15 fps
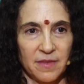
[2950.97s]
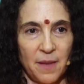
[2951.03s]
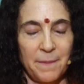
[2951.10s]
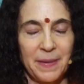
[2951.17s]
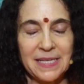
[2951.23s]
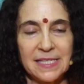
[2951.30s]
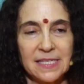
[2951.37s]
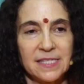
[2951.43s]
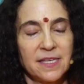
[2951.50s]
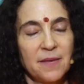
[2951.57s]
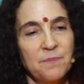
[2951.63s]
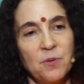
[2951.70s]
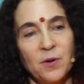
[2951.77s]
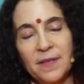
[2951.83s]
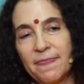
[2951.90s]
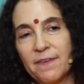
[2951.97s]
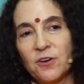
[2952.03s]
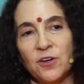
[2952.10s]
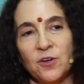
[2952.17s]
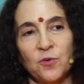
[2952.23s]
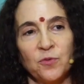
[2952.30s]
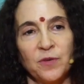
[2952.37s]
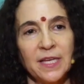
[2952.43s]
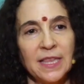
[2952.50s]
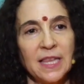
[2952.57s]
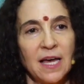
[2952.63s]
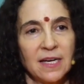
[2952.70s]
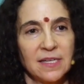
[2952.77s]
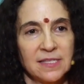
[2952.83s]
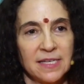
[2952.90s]
Because at some point they're going to
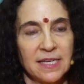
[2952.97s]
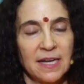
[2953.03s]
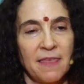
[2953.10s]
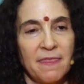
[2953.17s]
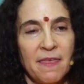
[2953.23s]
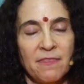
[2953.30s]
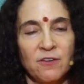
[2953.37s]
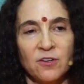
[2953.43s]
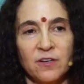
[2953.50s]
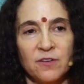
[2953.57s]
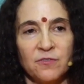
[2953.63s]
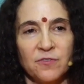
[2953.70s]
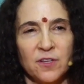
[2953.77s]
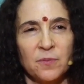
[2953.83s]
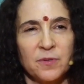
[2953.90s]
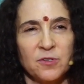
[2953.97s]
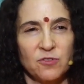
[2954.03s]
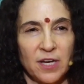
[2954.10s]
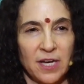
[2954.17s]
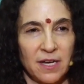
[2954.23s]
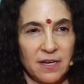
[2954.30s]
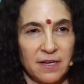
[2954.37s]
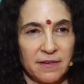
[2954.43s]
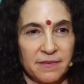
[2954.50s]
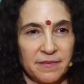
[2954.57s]
realize it, and then they're going to feel betrayed.